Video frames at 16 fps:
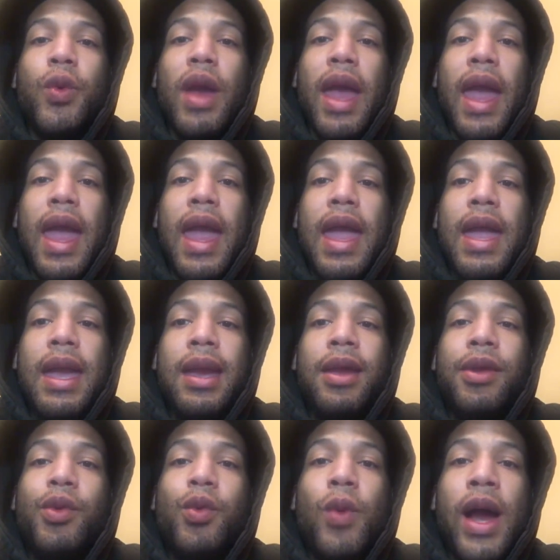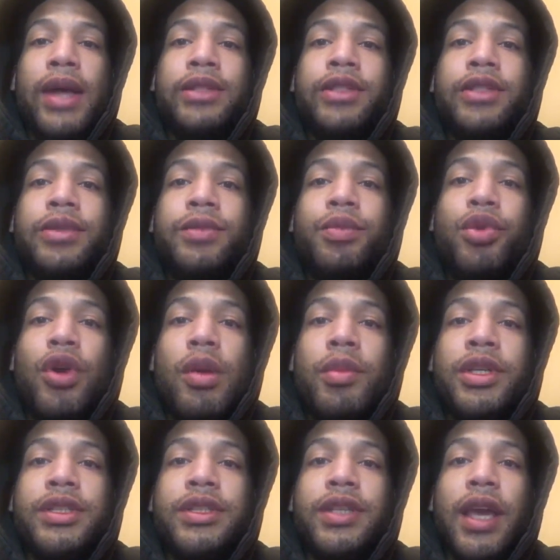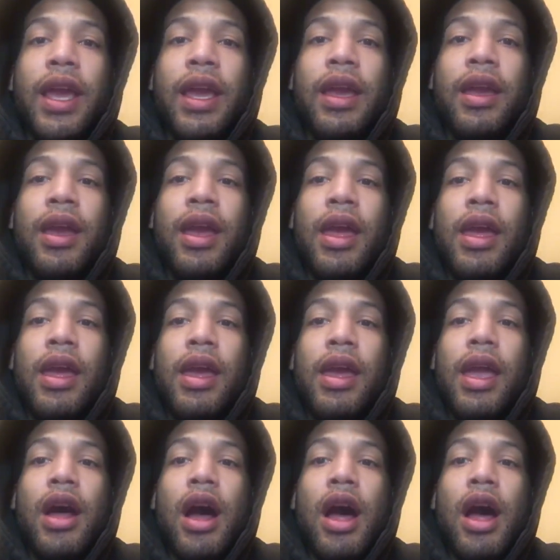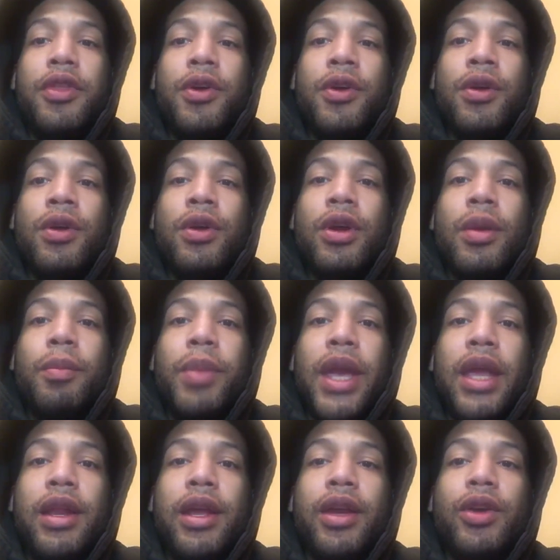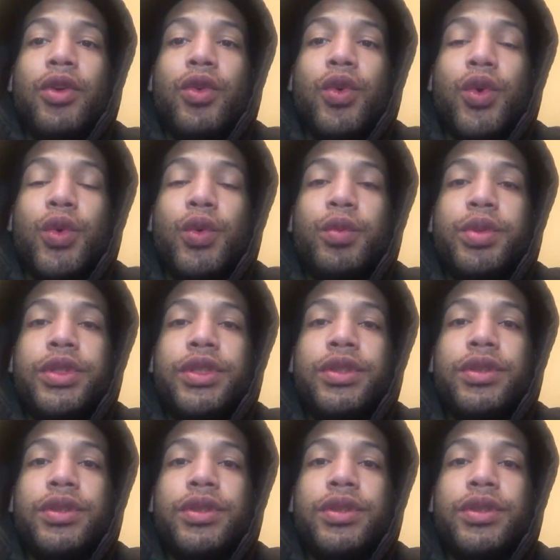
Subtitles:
You aid white supremacy and other competing groups.